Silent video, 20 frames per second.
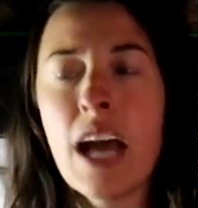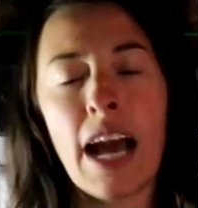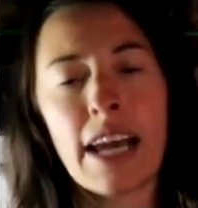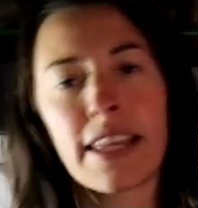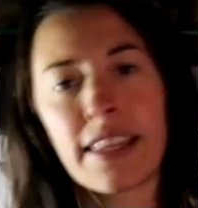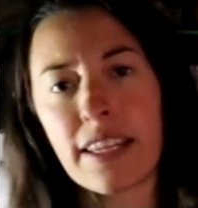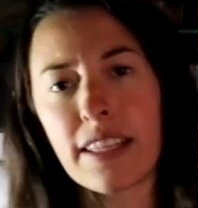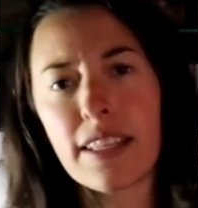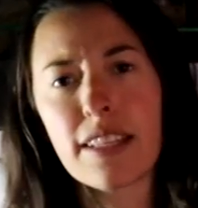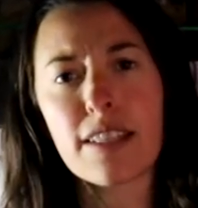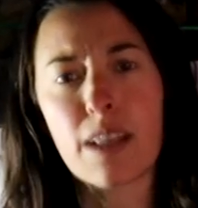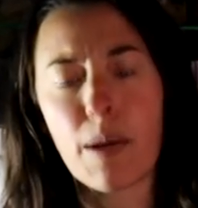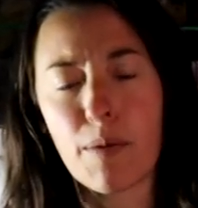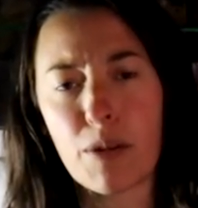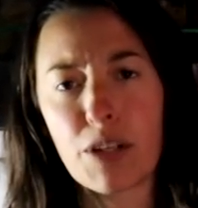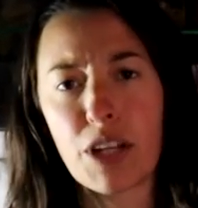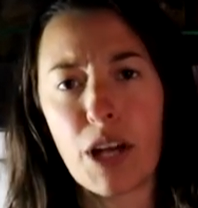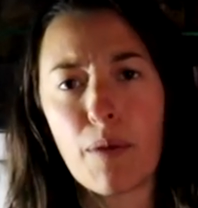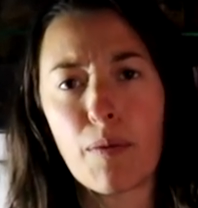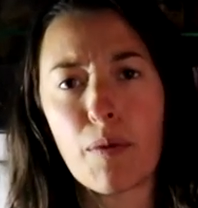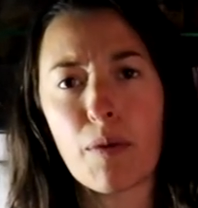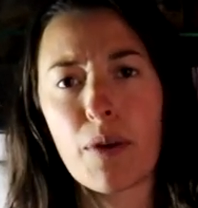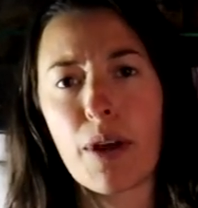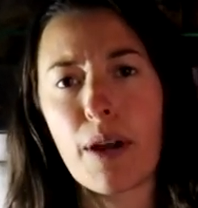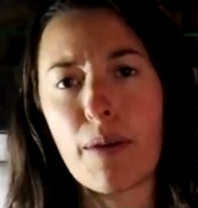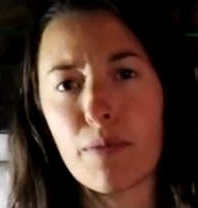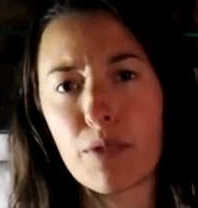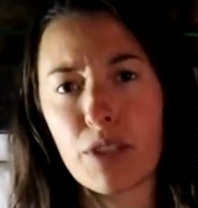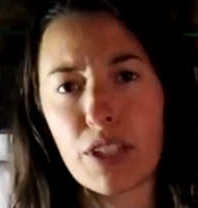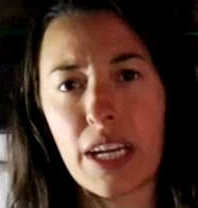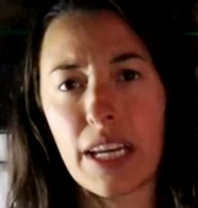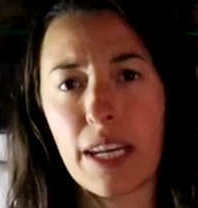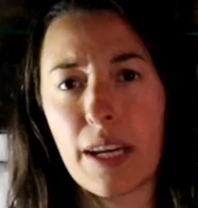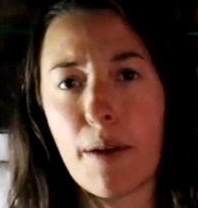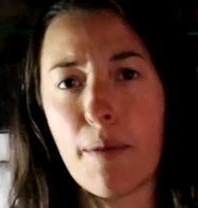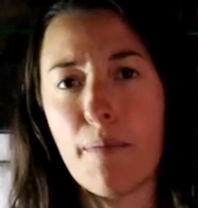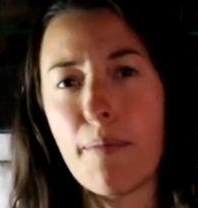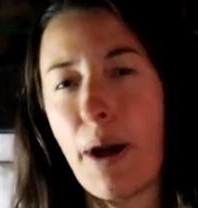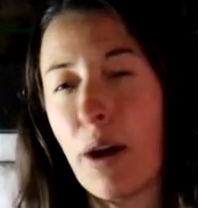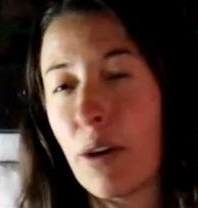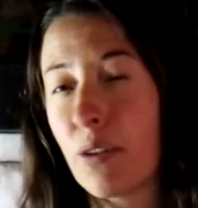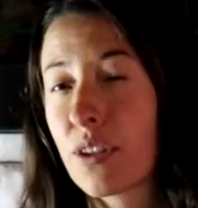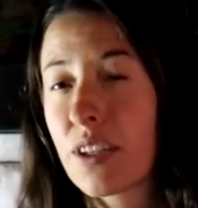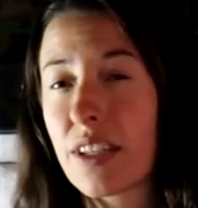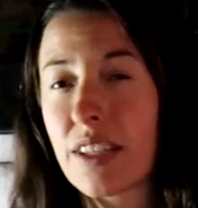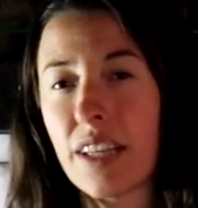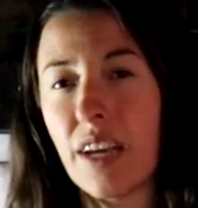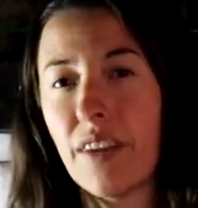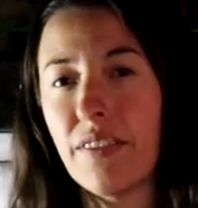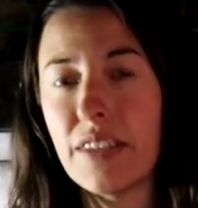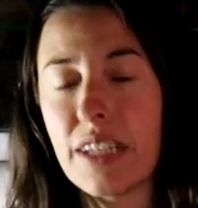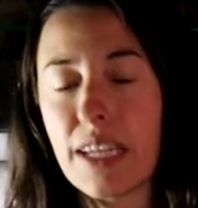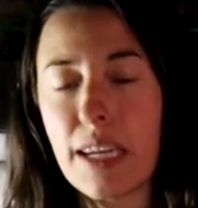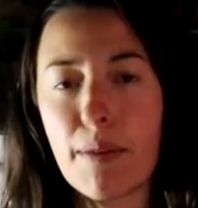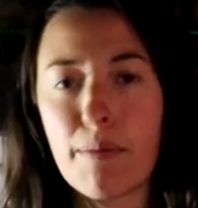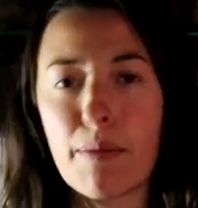I think in the summertime we were able to get it about to 70,